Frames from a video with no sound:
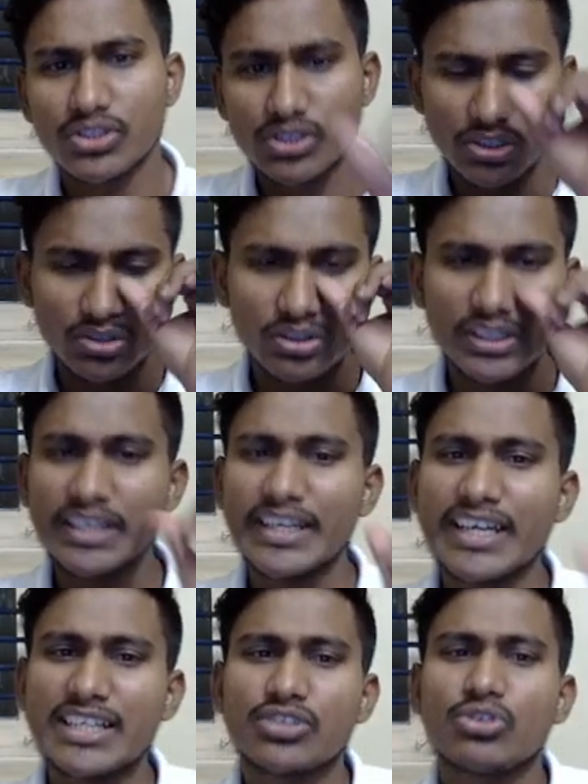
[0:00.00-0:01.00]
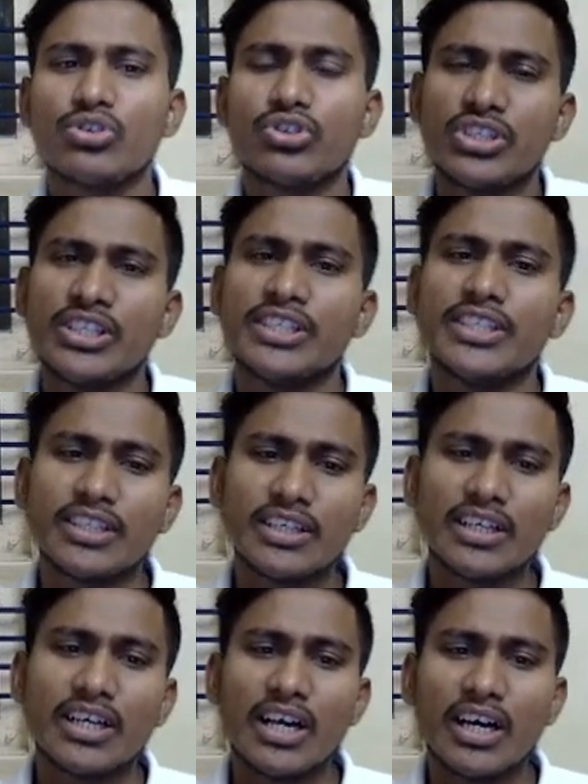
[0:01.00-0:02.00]
Okay, next question.
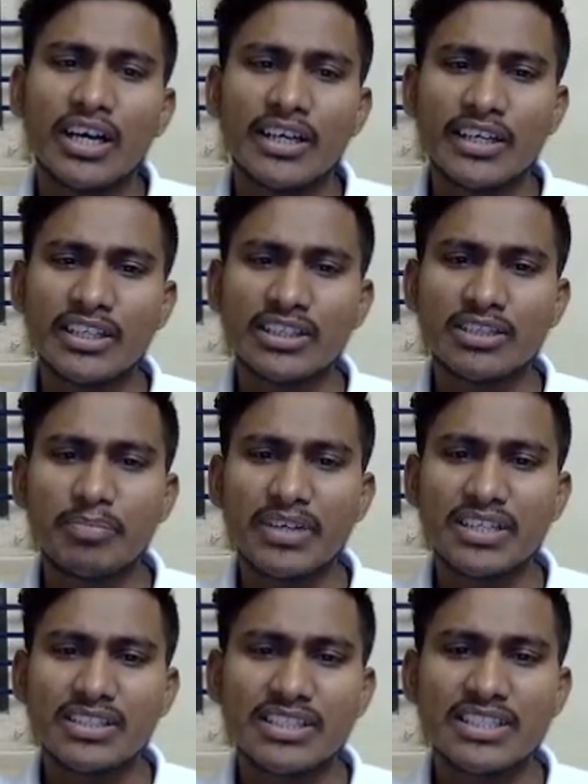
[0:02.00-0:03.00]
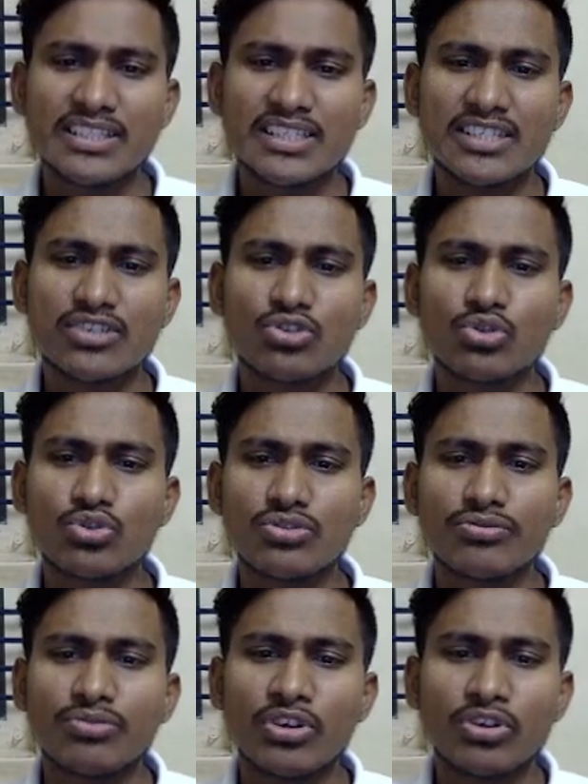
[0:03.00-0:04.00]
Anant purchases shoes
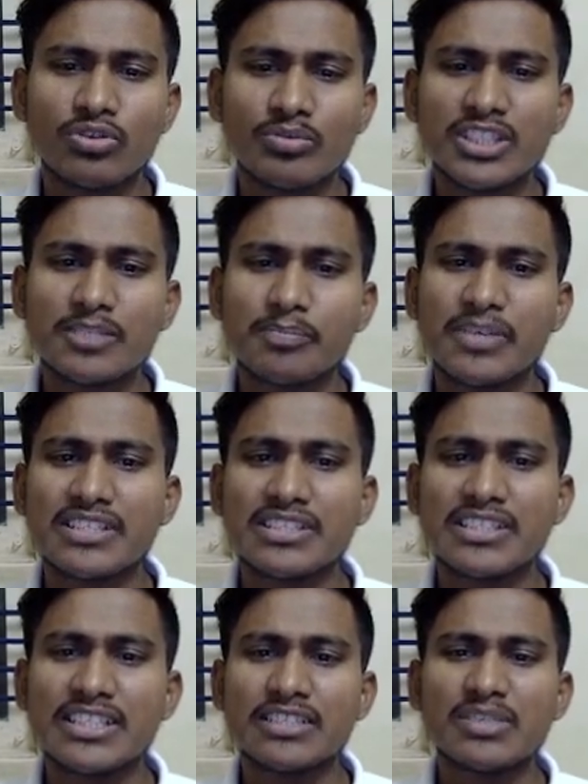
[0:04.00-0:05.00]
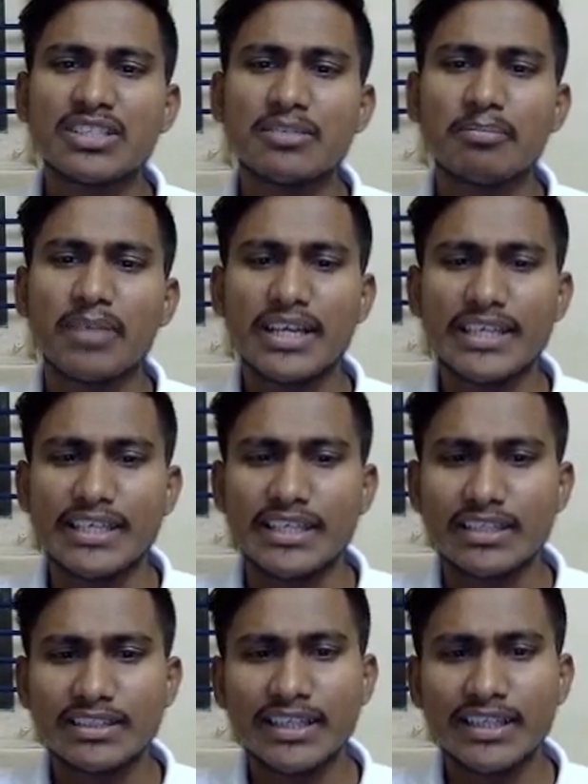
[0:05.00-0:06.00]
for how much? Purchase means buy.
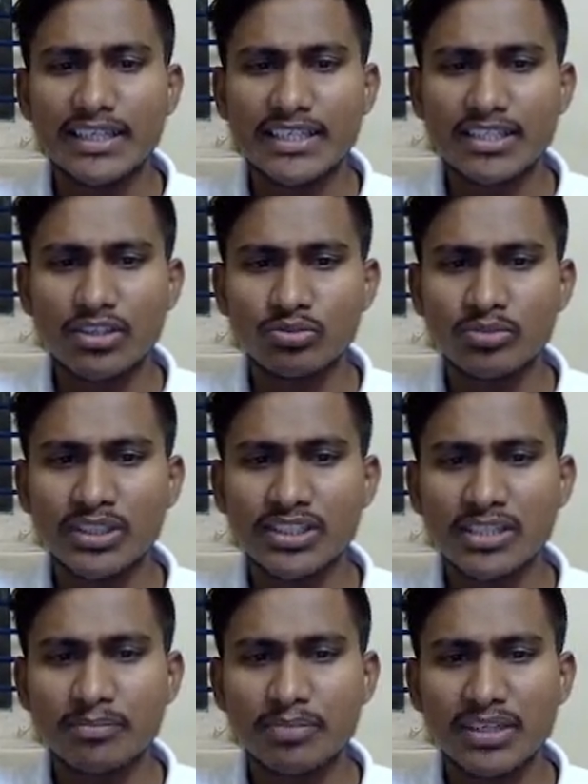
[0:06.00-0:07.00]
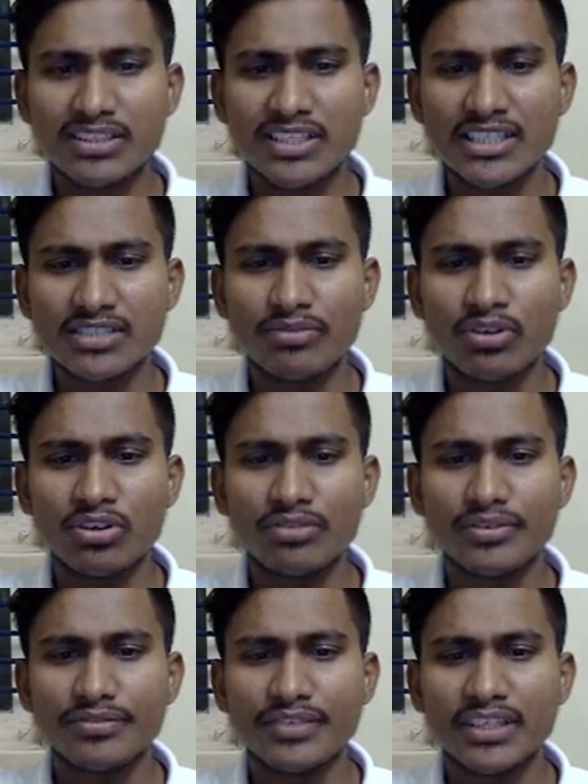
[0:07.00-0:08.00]
That is how much he purchased for?
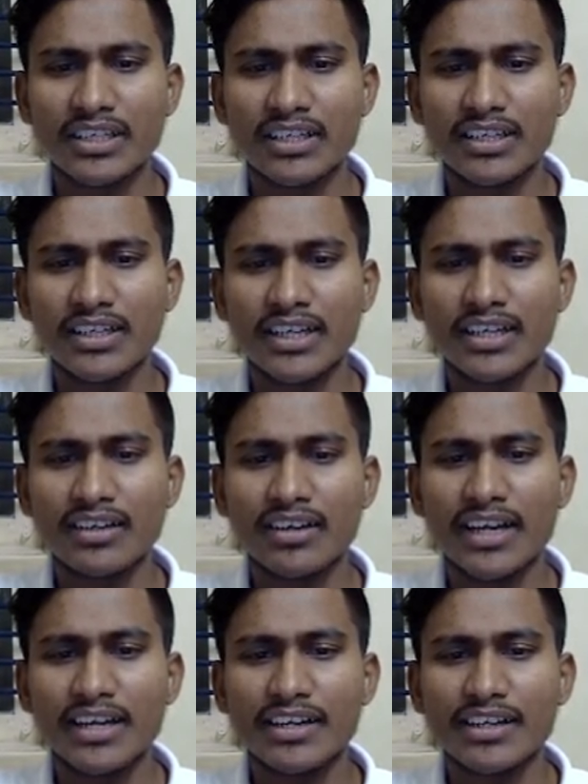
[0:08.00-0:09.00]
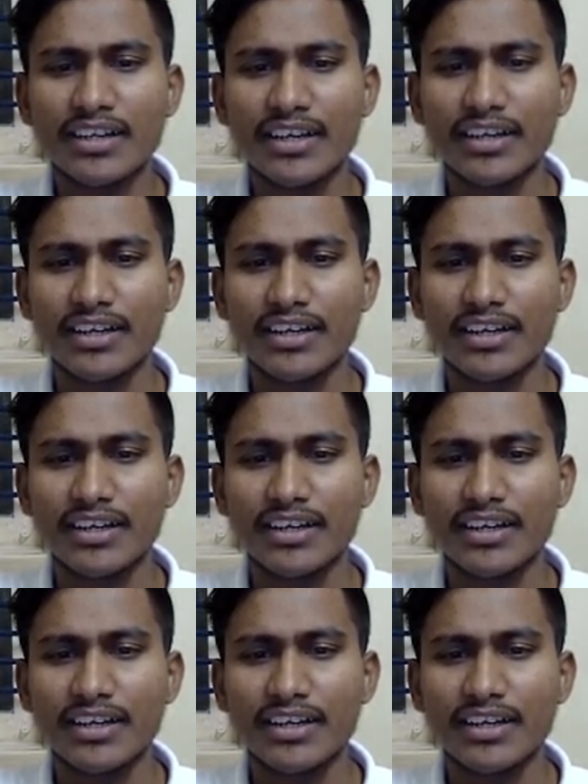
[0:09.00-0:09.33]
1599.